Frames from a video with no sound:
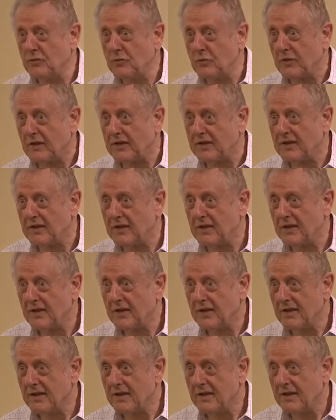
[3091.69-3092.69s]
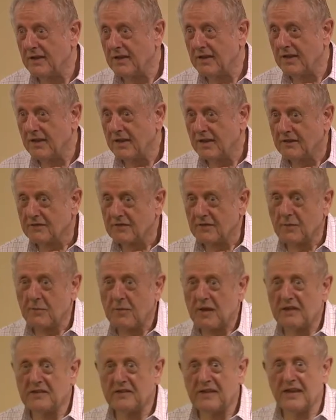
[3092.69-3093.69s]
to it. So the
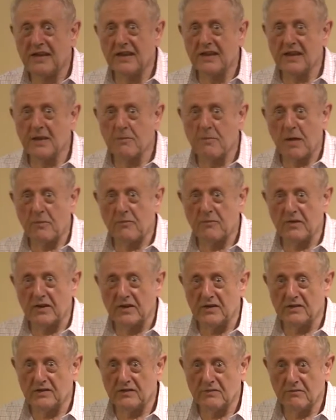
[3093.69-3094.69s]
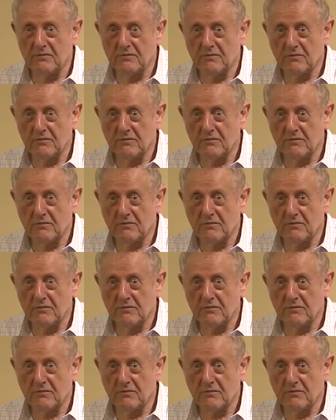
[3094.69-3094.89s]
best he can come up with